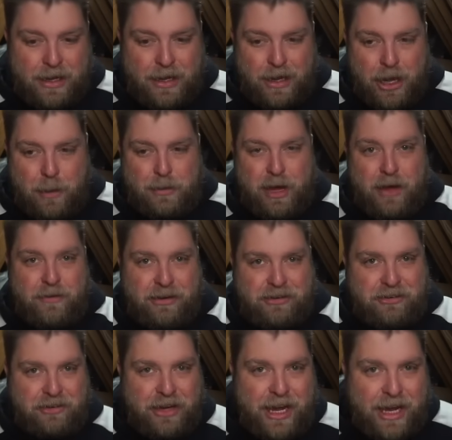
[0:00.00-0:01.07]
a bit of a
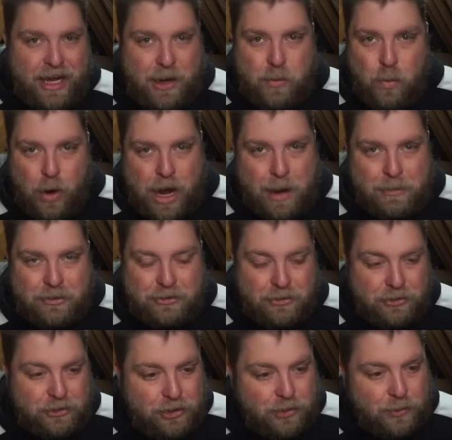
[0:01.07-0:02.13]
say in what
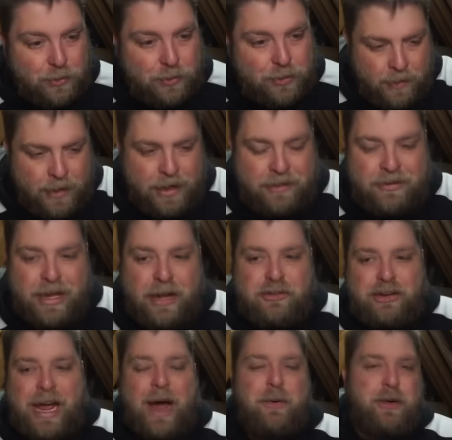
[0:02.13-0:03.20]
Amazon do. Then it
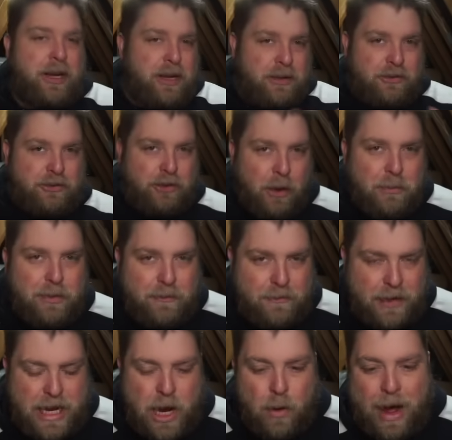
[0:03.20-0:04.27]
tells you how you can stop the
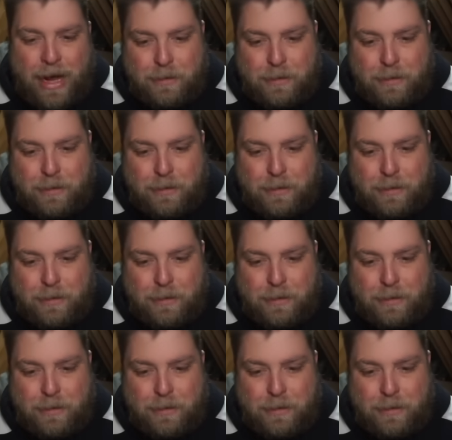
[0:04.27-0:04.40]
video ad